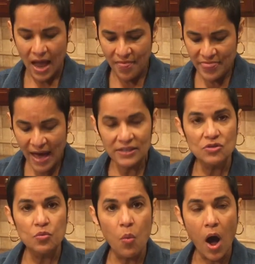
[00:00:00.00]
And that
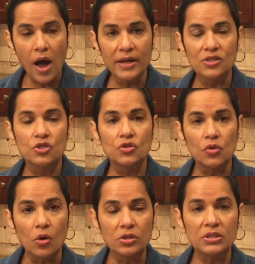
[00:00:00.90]
is why
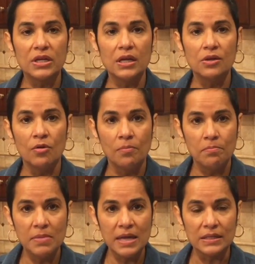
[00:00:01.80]
salting your
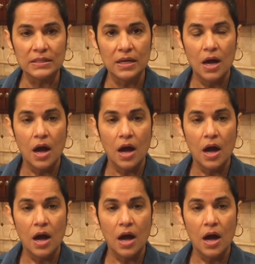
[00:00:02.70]
meats